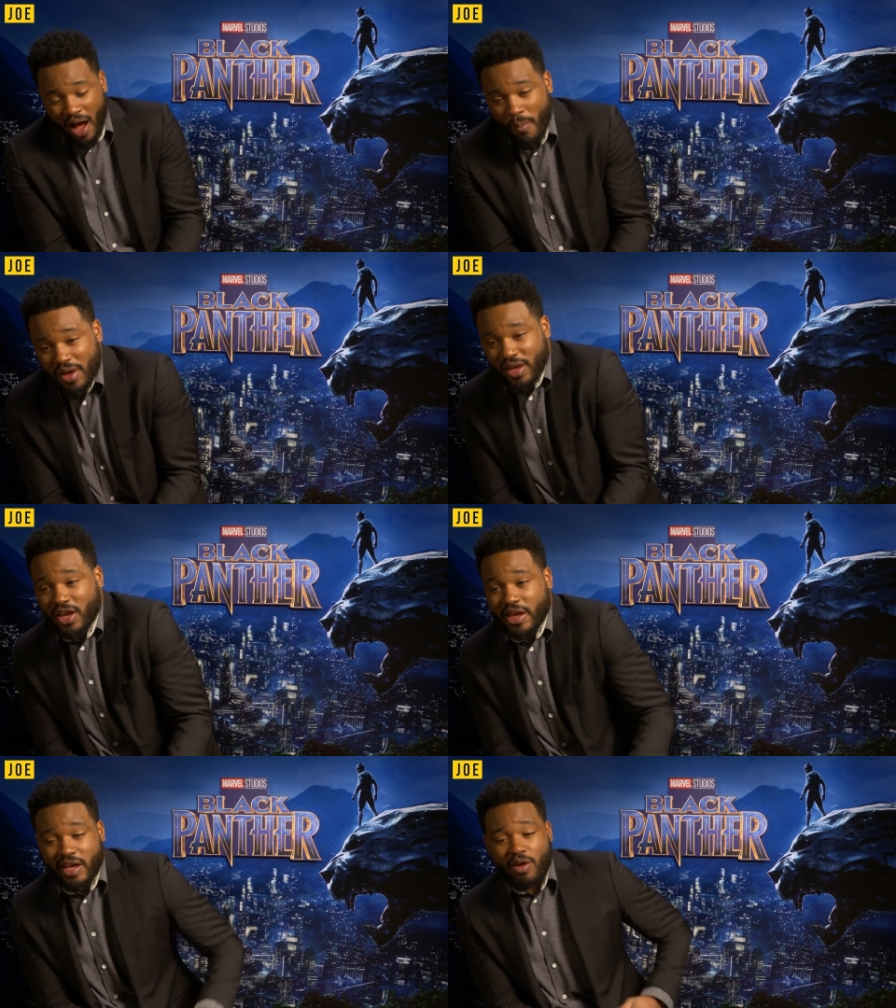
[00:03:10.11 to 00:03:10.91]
I mean,
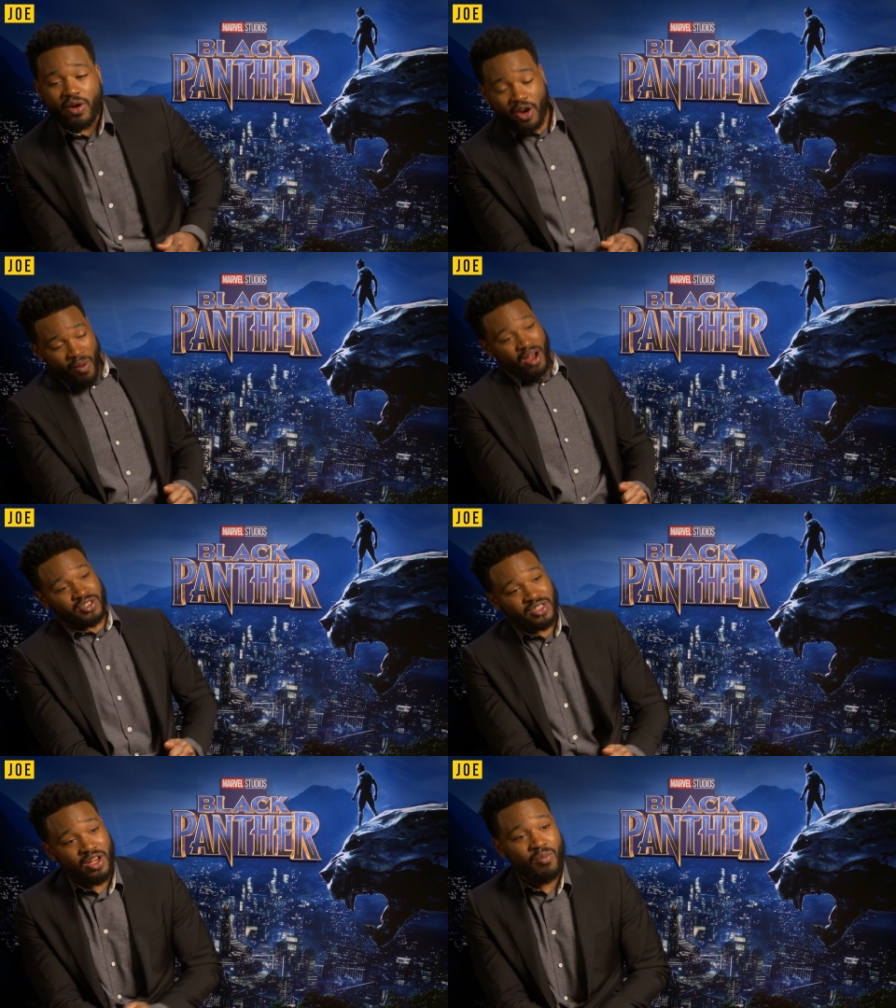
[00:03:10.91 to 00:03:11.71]

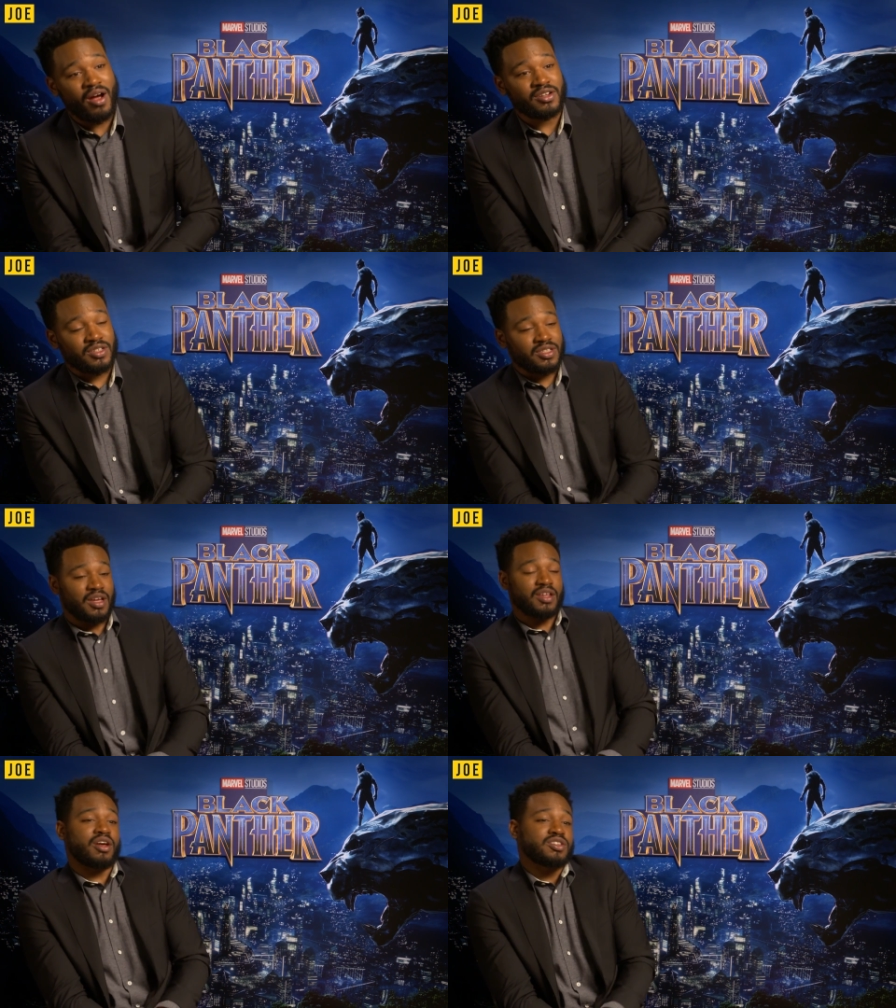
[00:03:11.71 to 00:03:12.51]
Killmonger, Killmonger's is
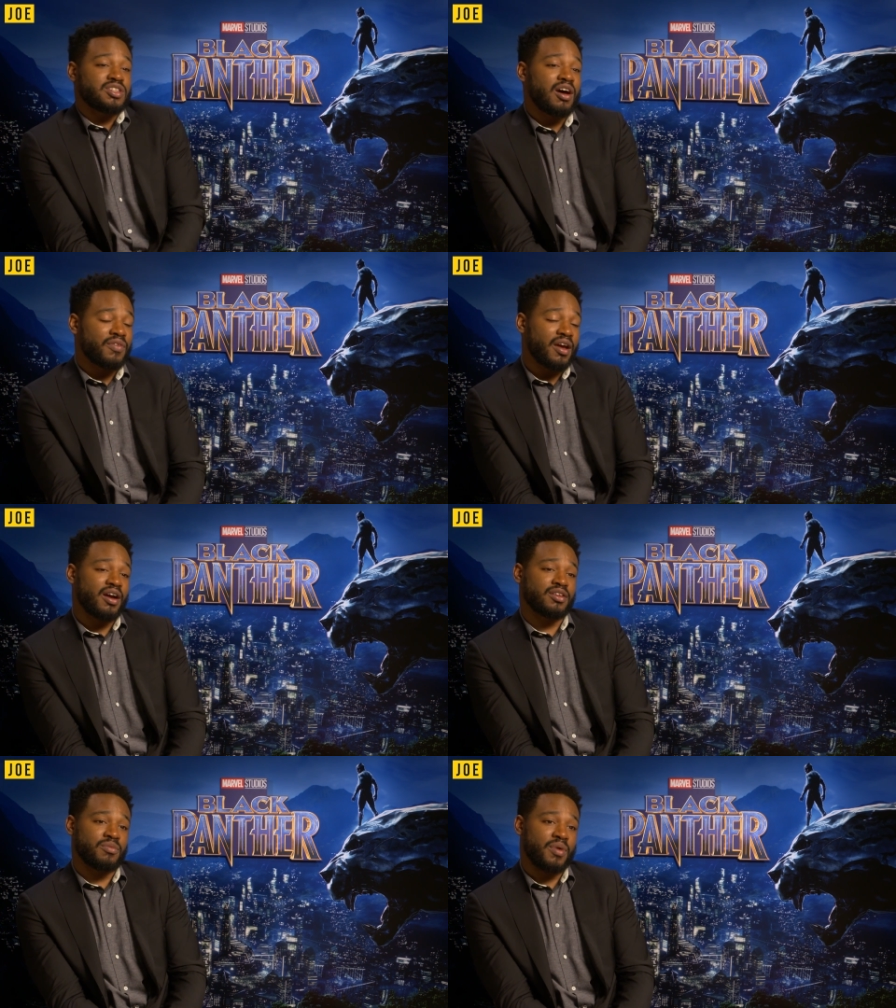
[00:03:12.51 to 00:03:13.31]
you know that's a tough
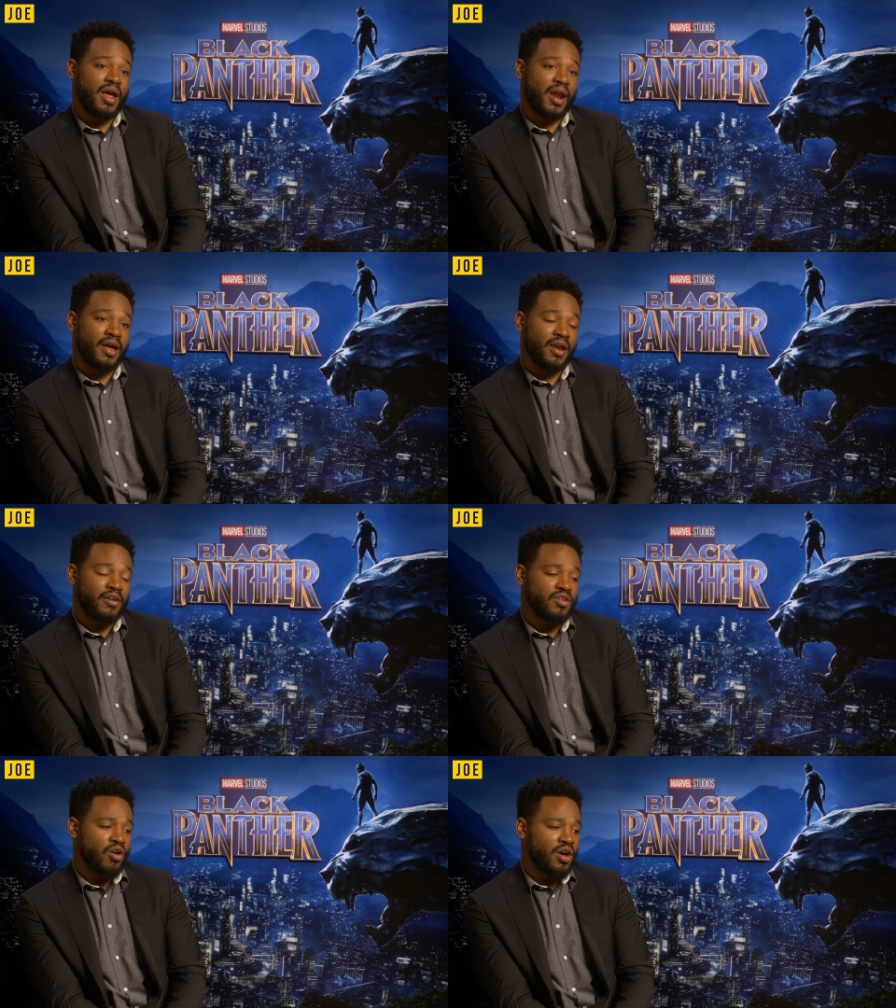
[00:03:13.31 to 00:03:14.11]
character, man. Like
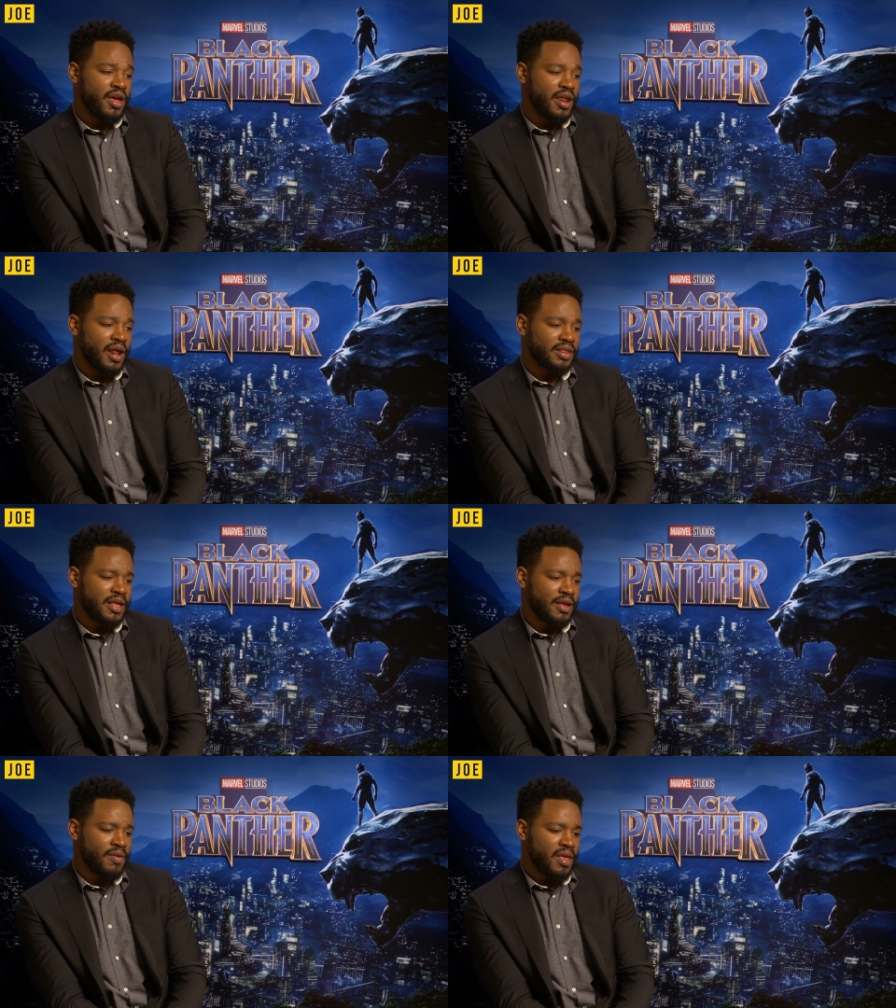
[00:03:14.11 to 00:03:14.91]
like you know, and, and, I
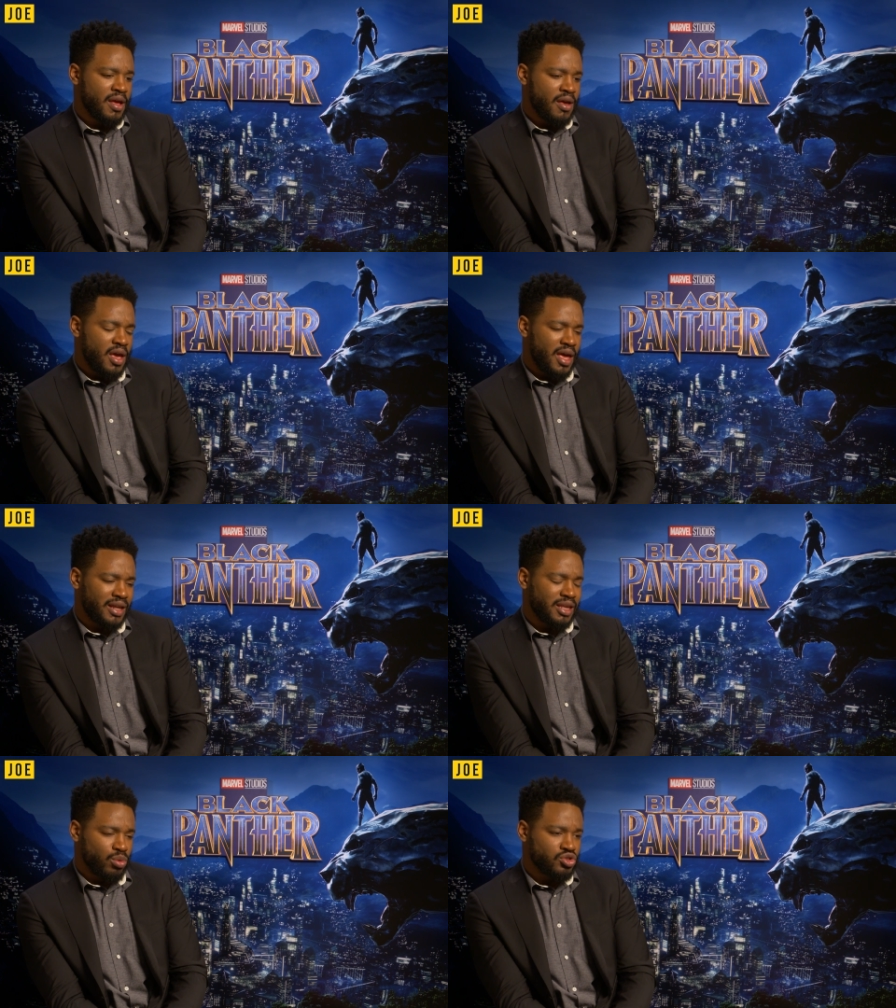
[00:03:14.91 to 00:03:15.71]
think and
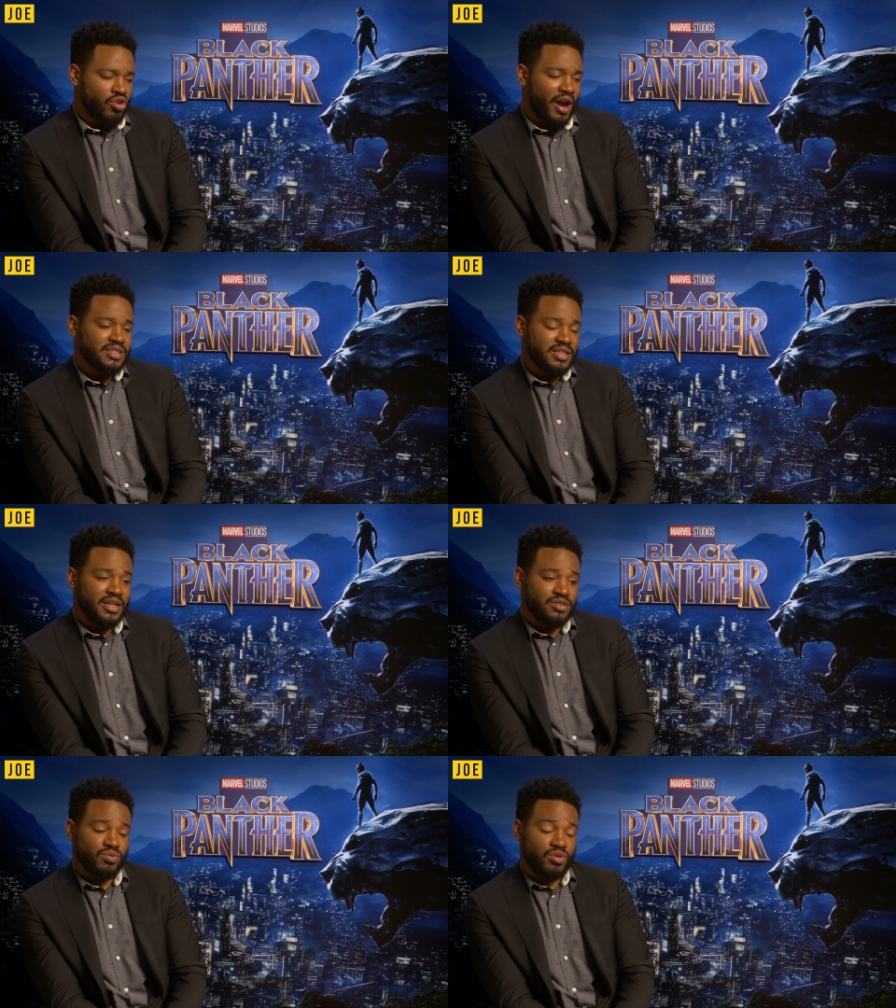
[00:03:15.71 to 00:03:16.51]
I think what's
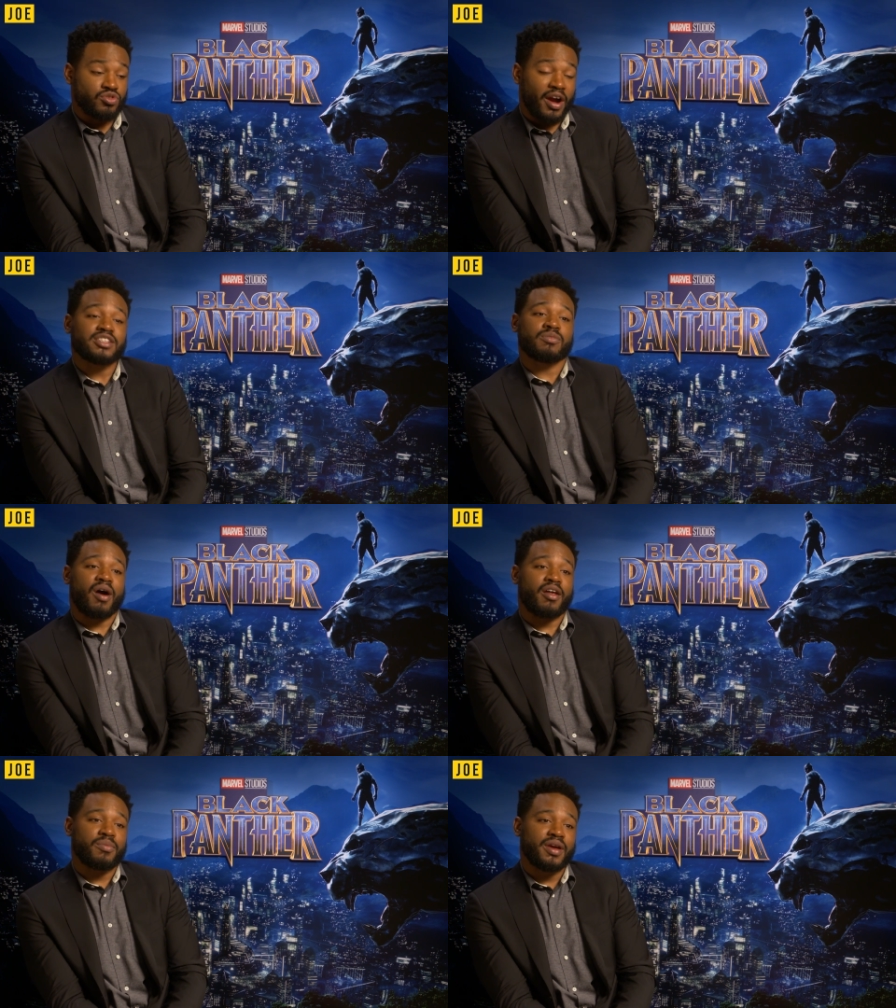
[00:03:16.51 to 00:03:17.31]
crazy is what's crazy
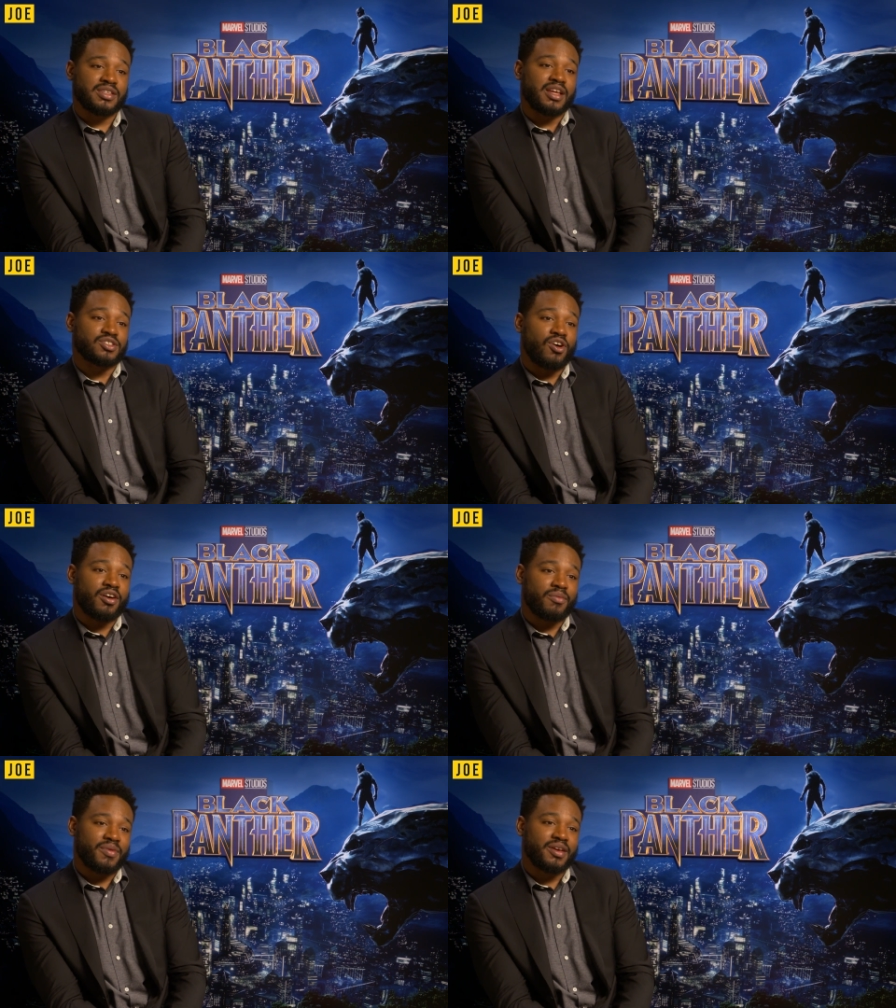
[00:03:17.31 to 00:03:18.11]
about him is, and then
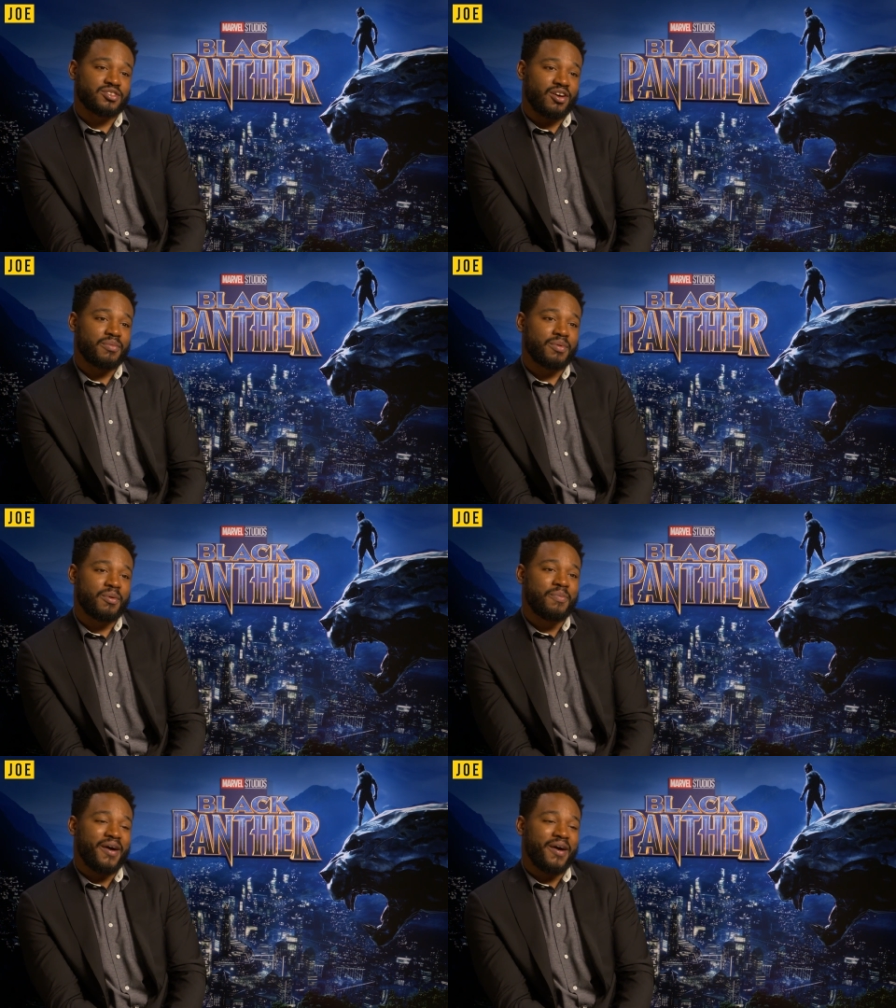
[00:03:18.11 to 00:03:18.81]
talking talking to people